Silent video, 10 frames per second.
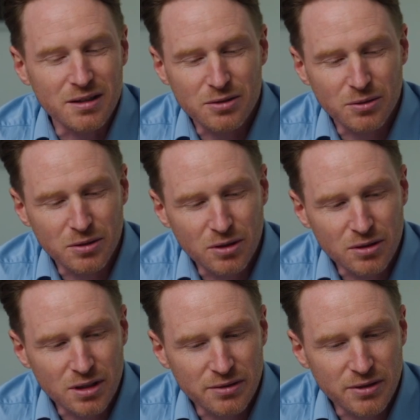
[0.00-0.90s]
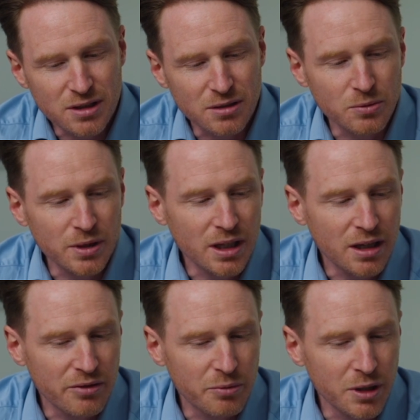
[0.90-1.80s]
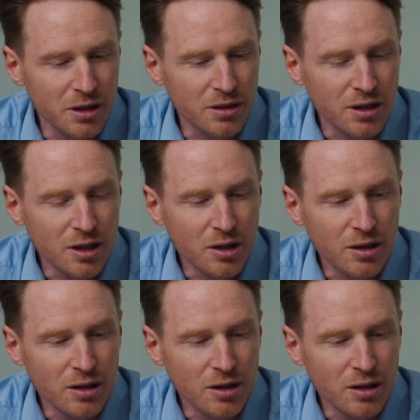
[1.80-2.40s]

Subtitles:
So ContextVision, we have been